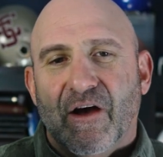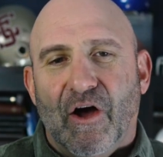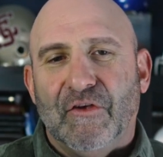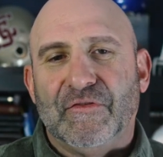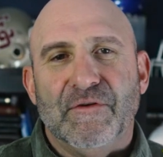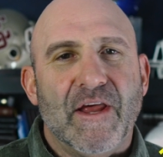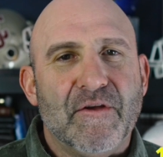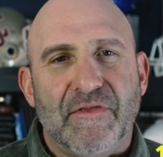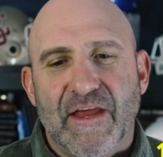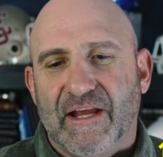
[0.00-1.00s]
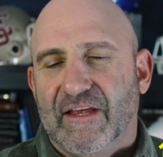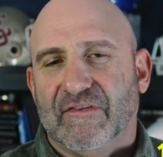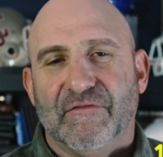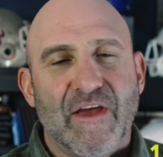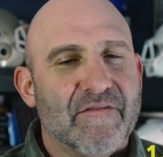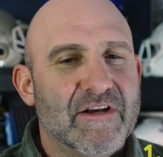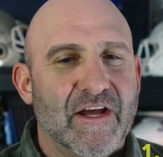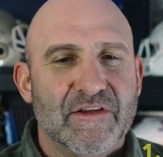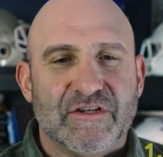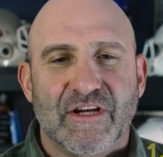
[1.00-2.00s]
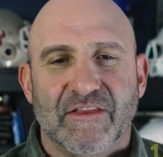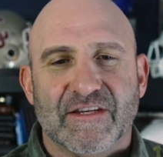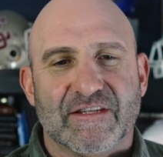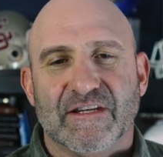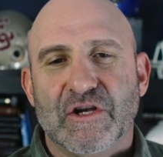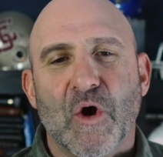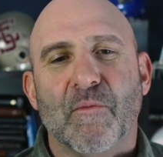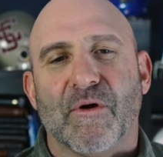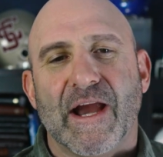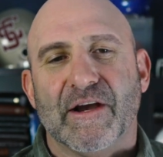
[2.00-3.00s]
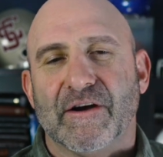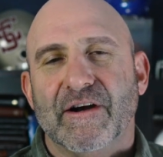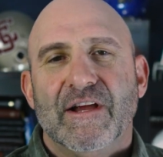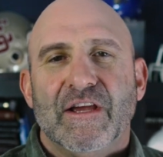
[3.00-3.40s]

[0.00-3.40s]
Also, another thing is, if you haven't done this yet, this is a no-brainer.